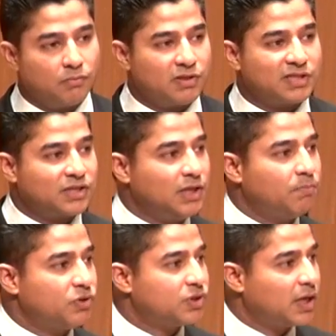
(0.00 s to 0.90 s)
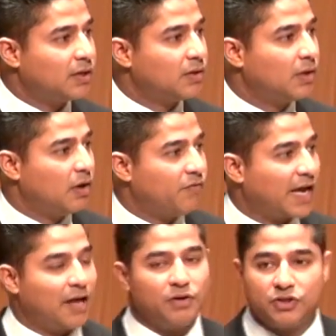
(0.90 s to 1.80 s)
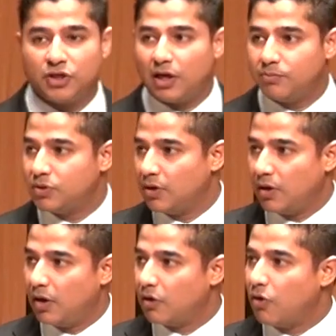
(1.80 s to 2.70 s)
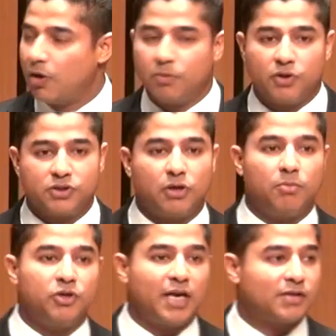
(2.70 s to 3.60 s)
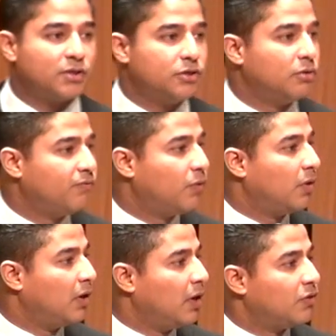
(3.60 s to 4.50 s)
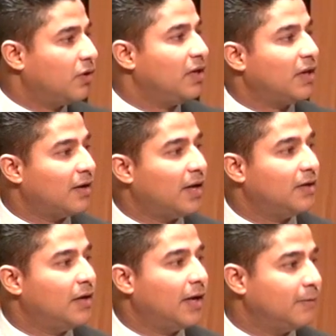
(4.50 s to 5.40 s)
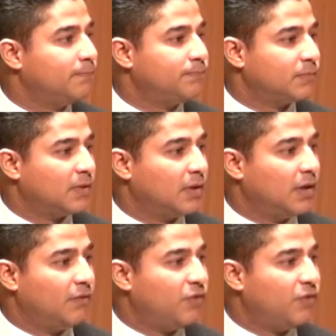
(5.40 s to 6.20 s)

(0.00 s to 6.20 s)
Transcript: Well, 16% of accounting jobs are gone because TurboTax can do it for $39.99.